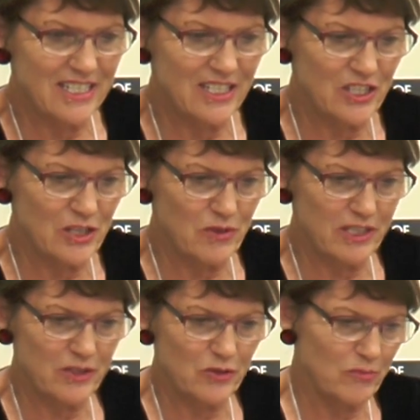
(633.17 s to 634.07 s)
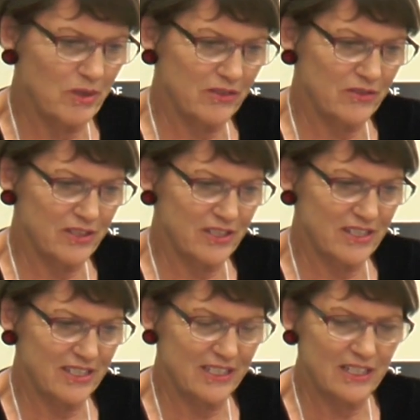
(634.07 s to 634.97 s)
And she ran into her mother and
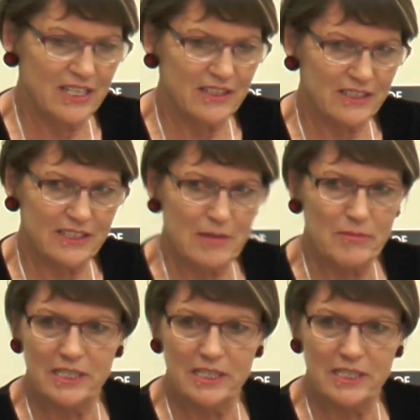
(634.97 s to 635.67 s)
said, "That